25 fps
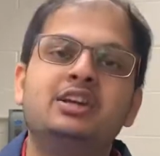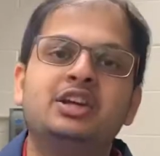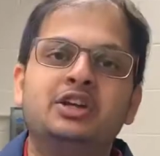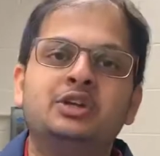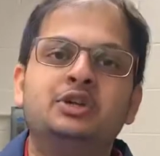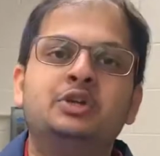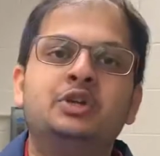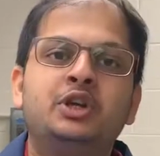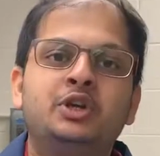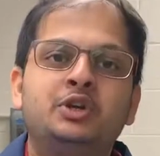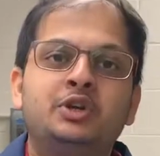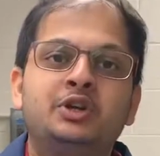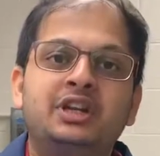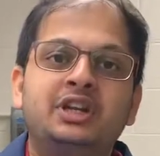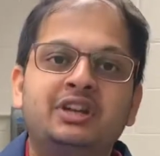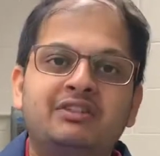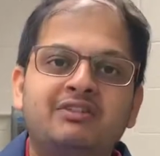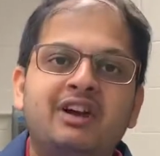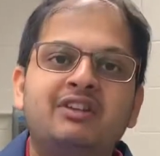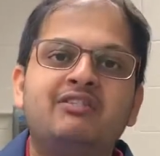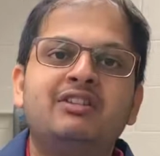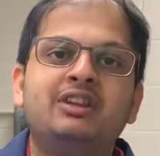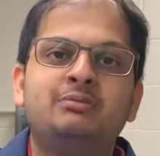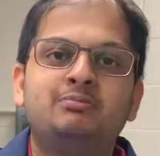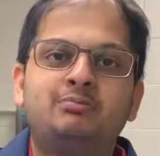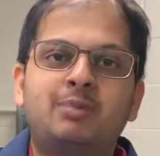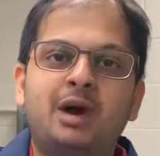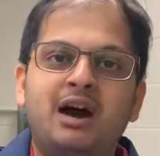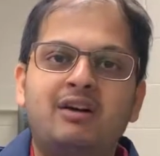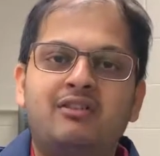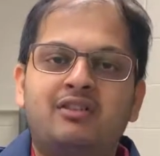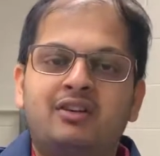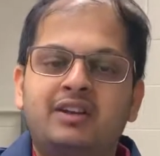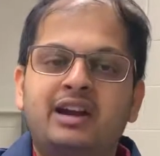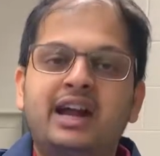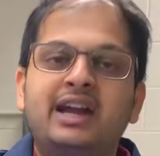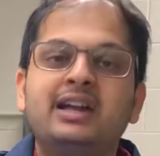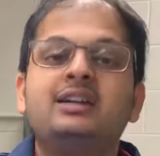you need to divide with
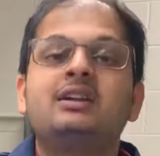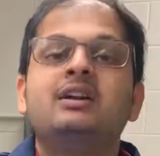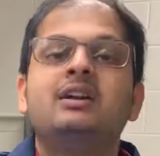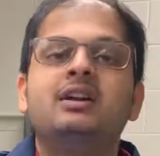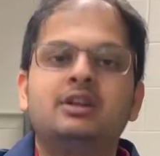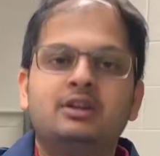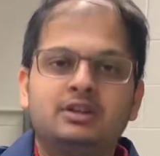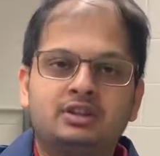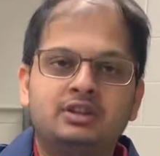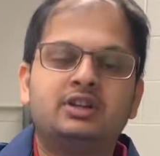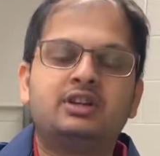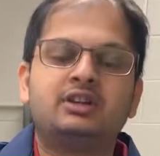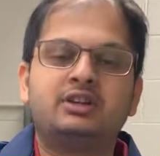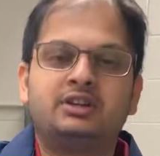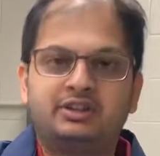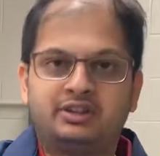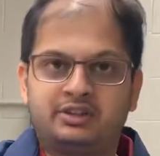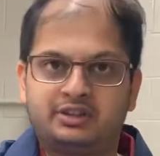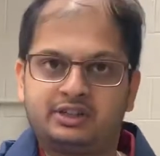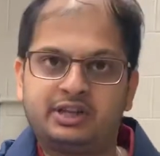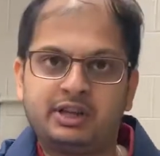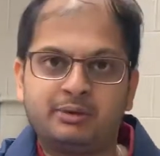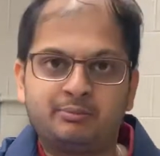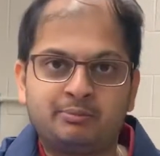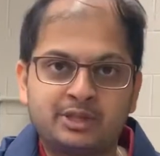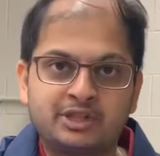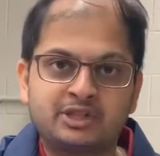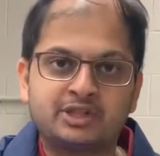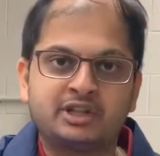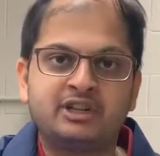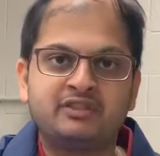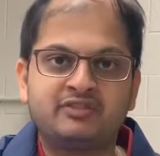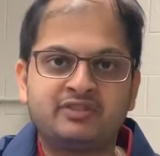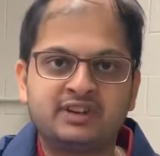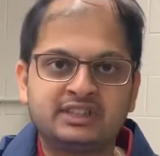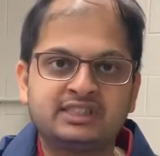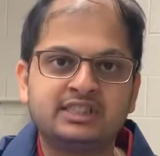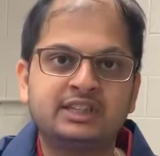power, right? The temperature
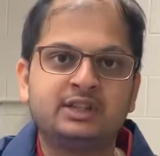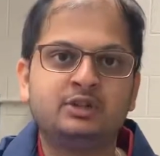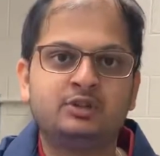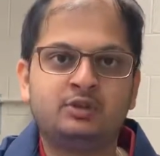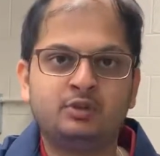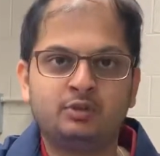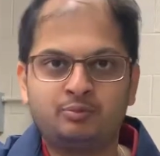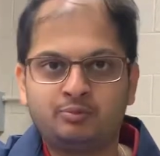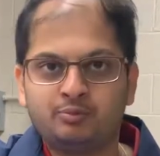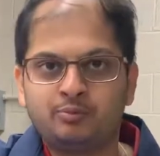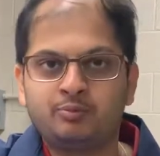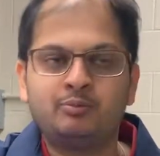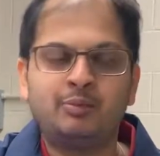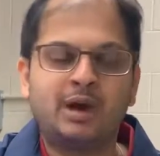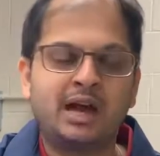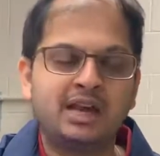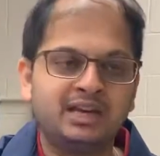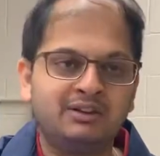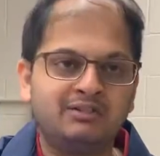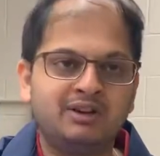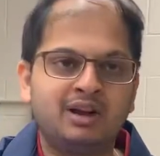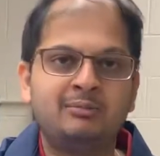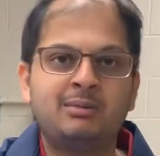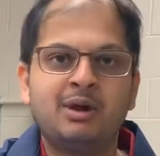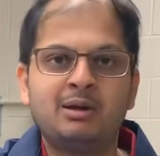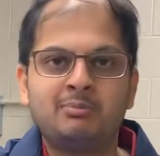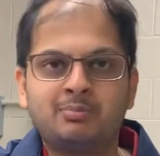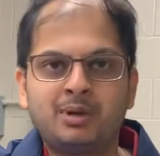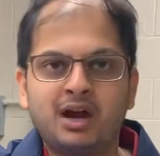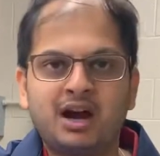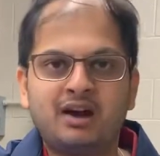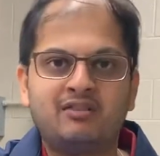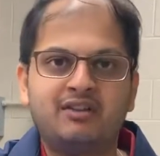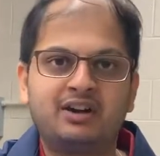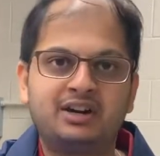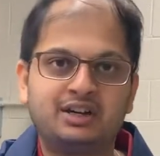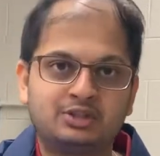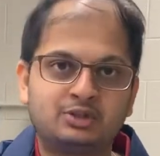difference divide by
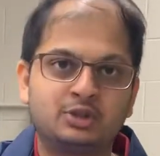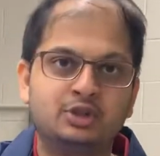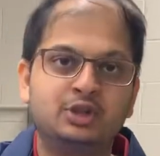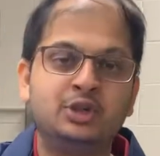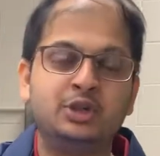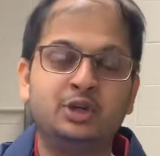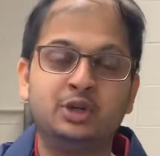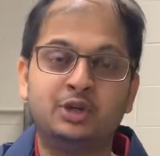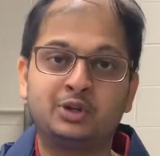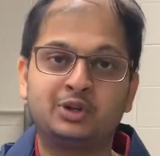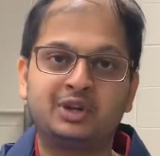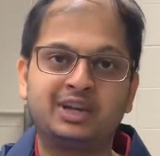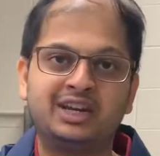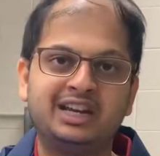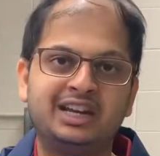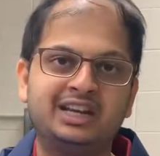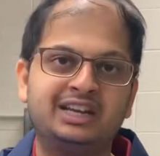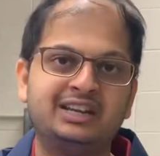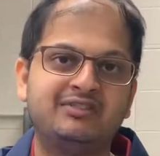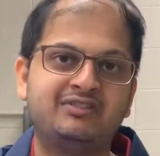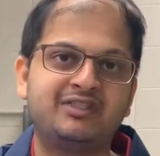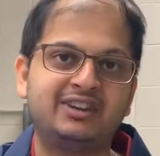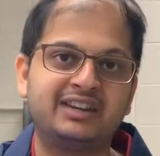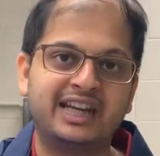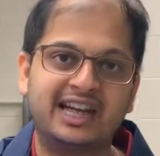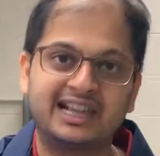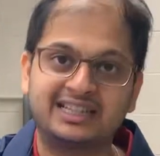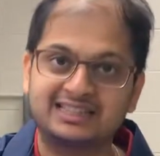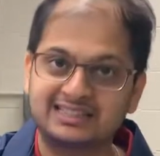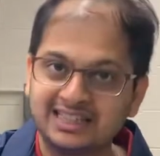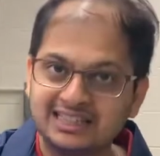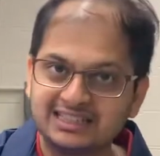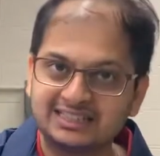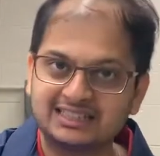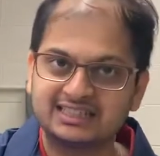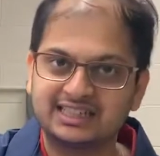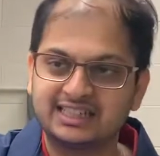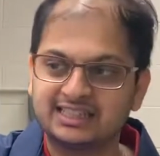power. So you need to create different Excel
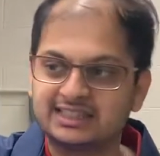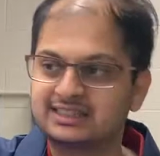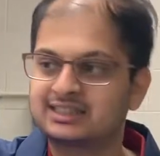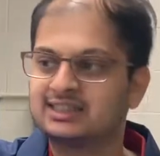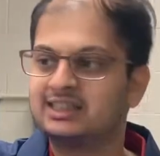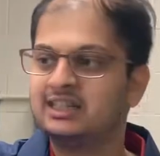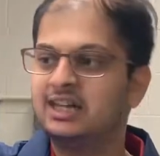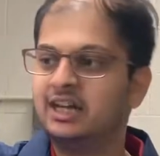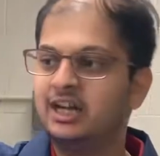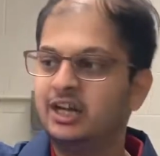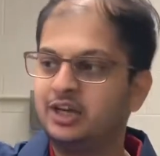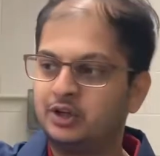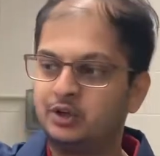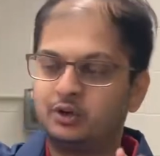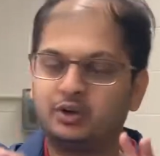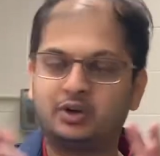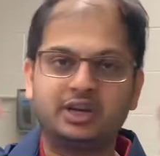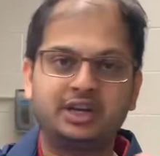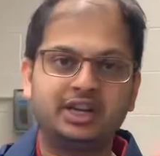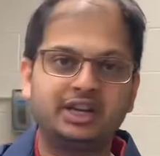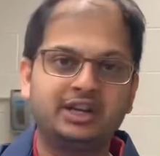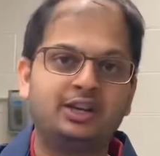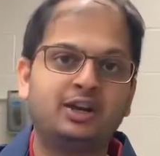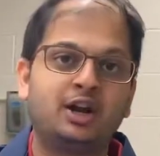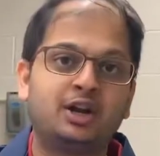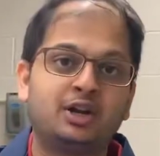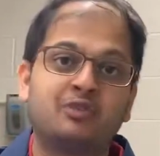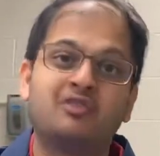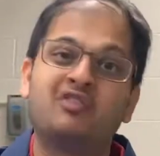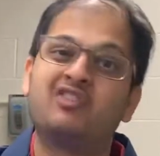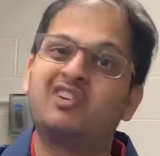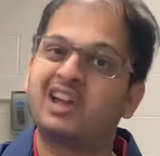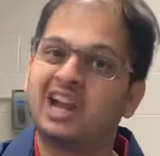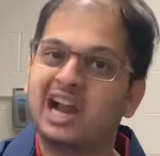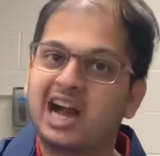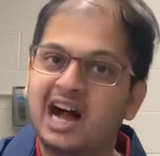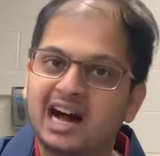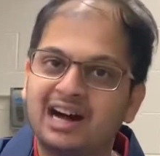sheets to create a lot of
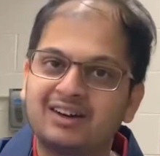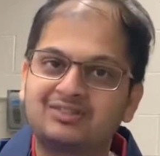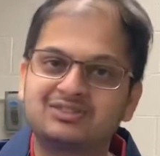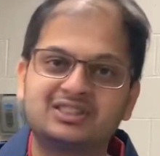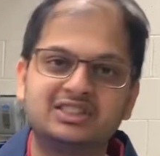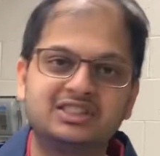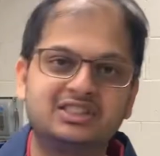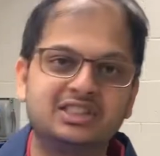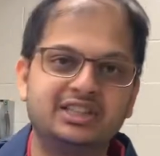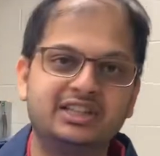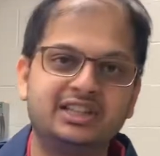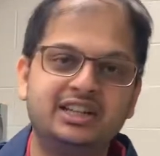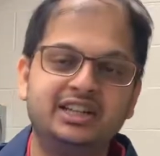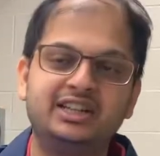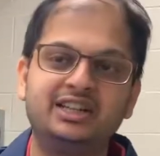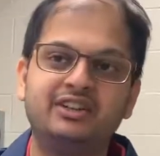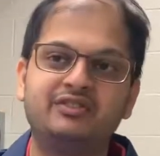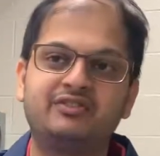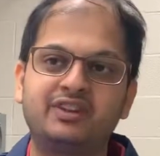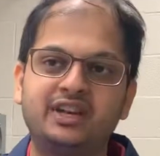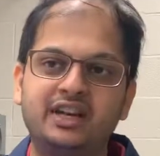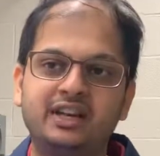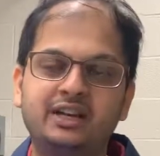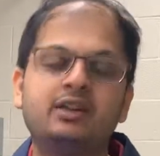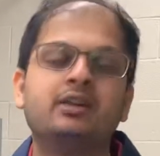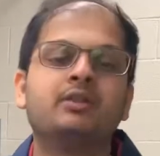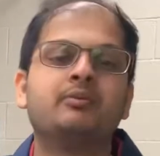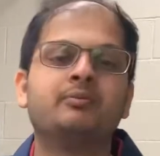graphs, generate different